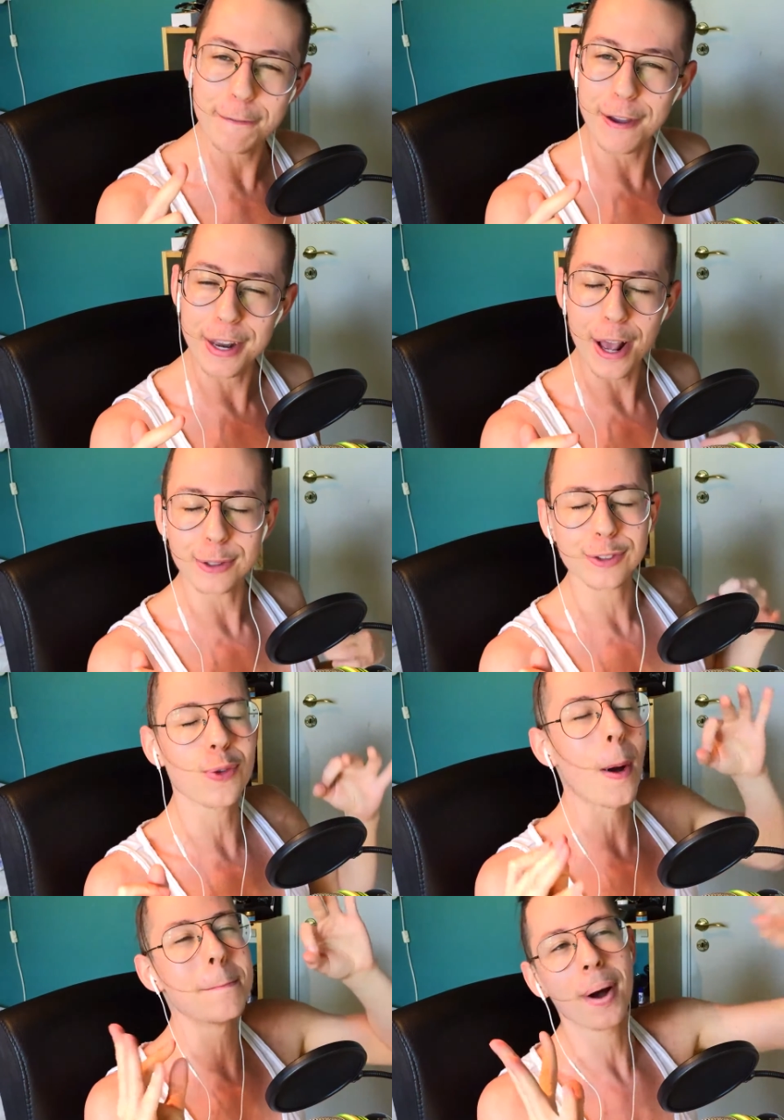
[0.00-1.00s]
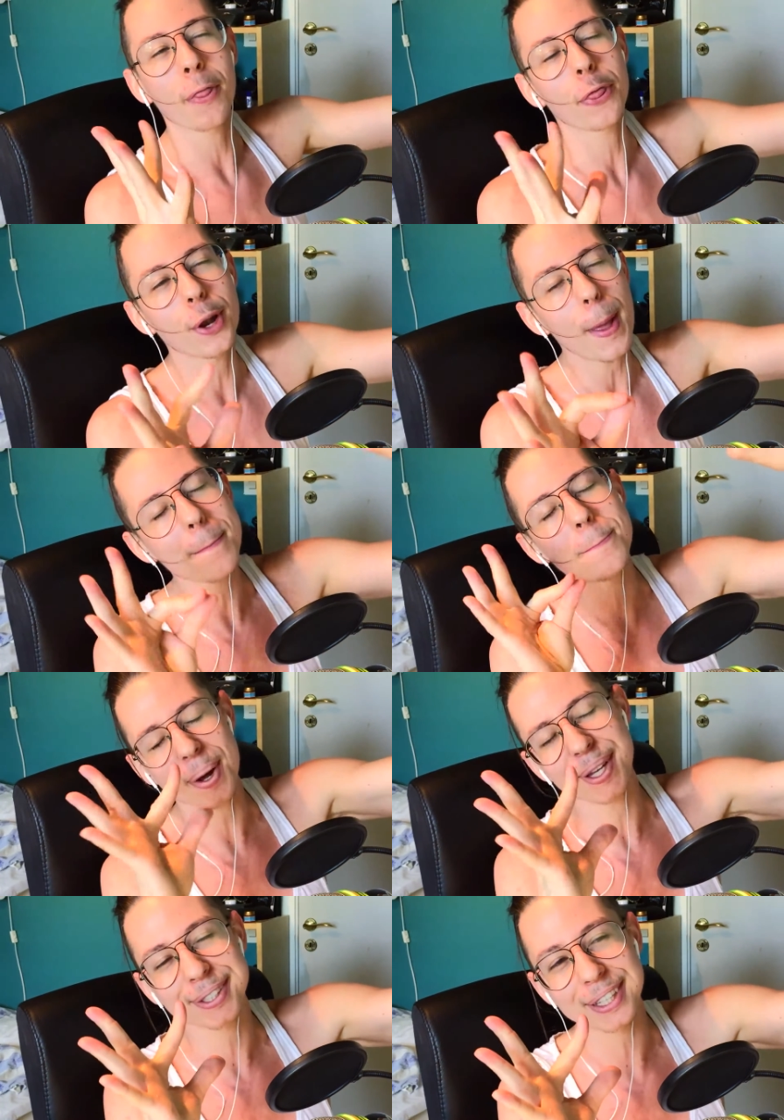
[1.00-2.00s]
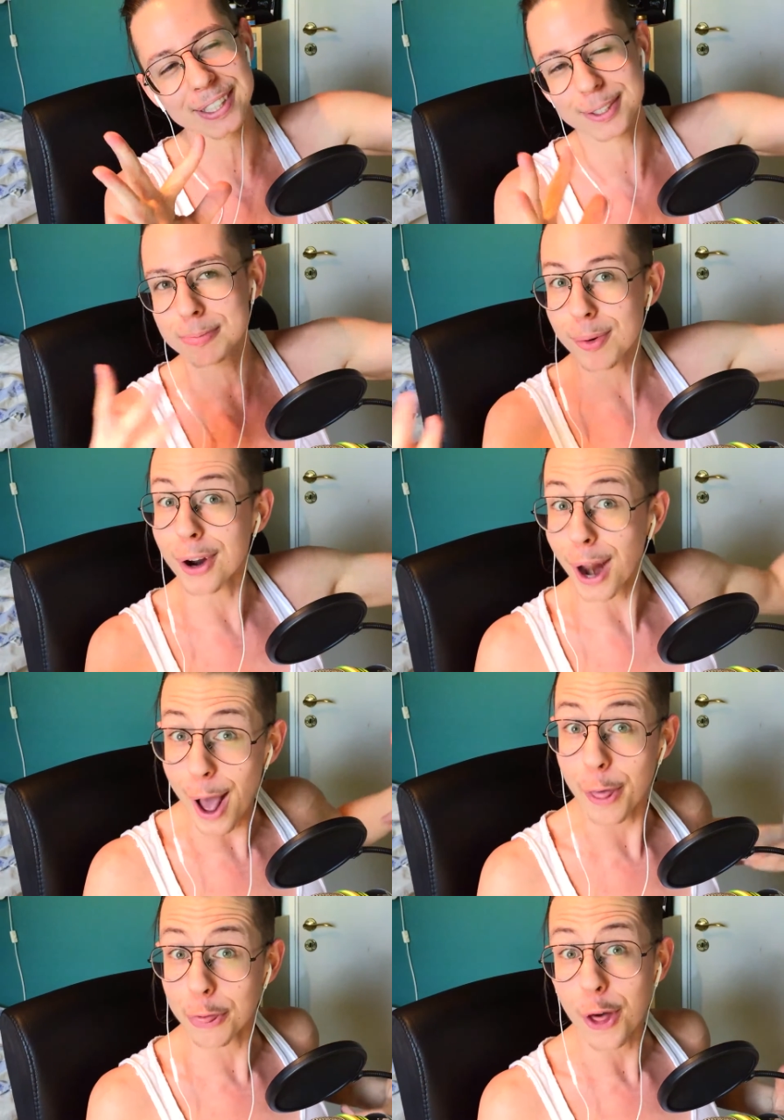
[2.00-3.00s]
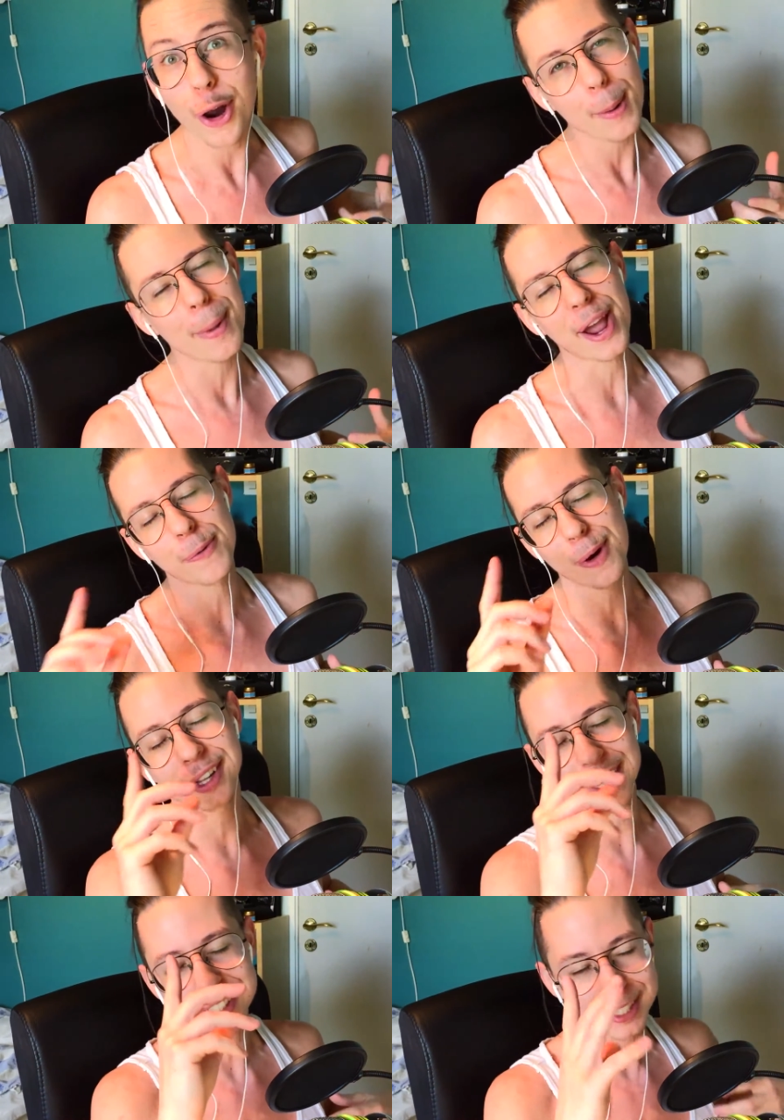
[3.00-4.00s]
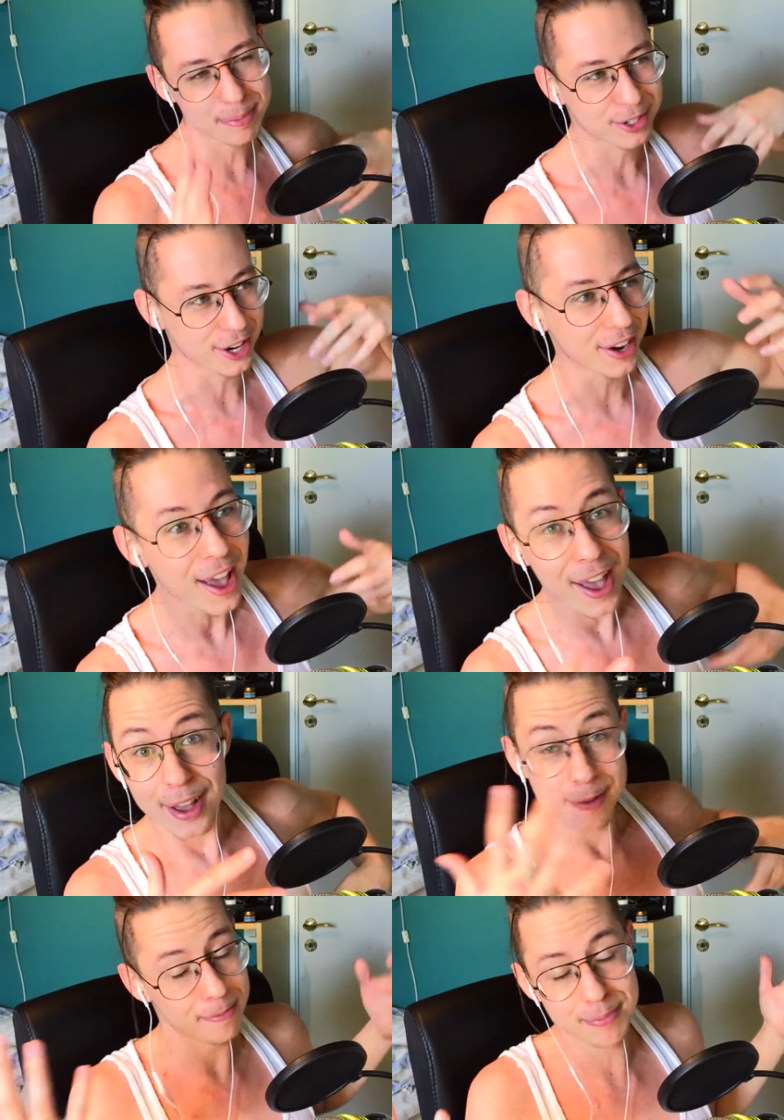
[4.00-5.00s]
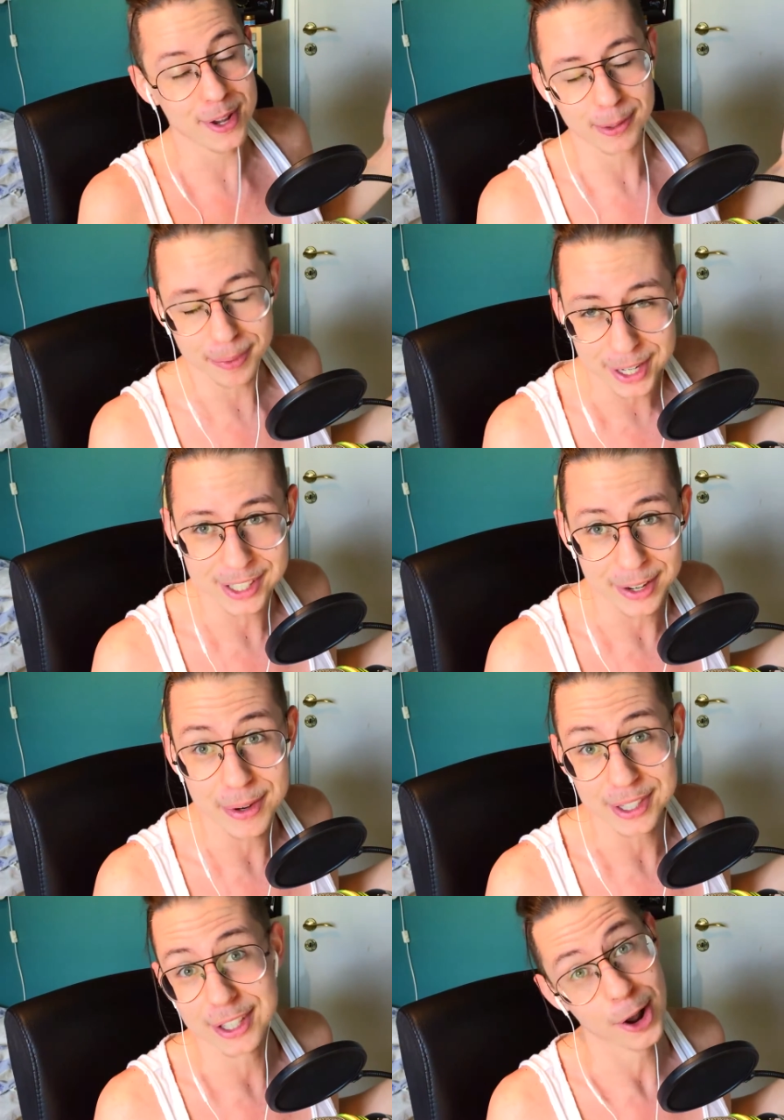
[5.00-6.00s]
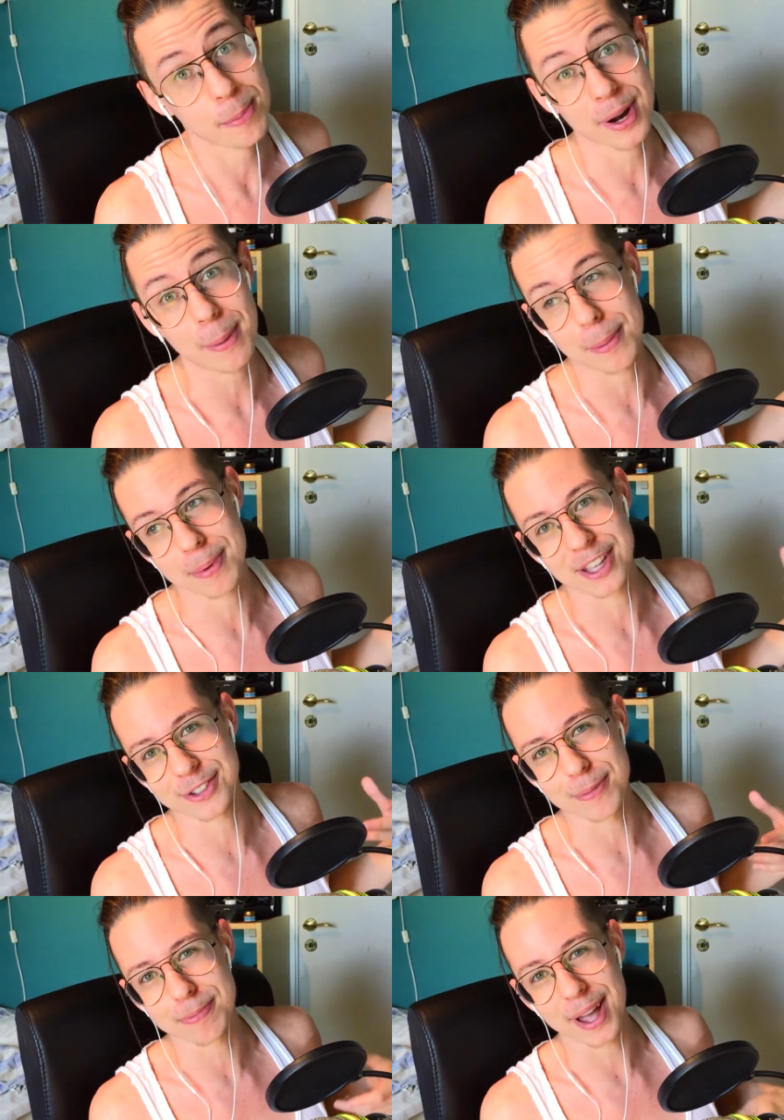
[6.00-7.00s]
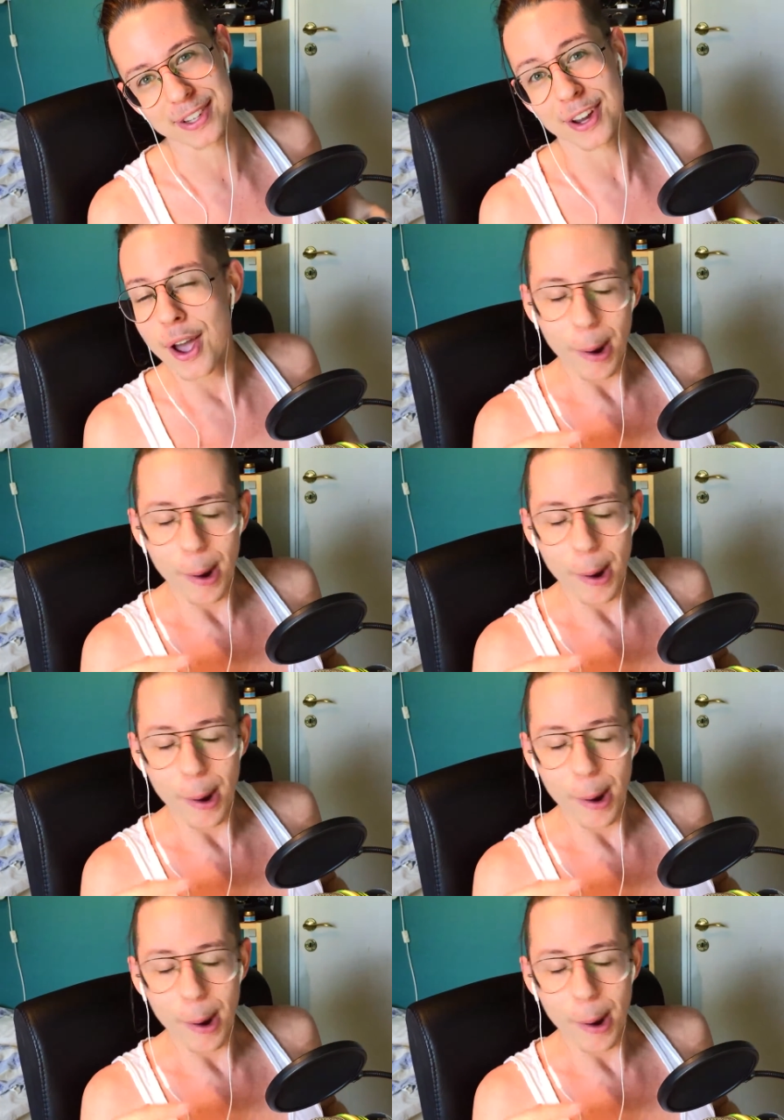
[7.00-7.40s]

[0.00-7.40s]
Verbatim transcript: you videos to a monthly basis, but I thought I'd make one exception, just because I recently opened up a Patreon page.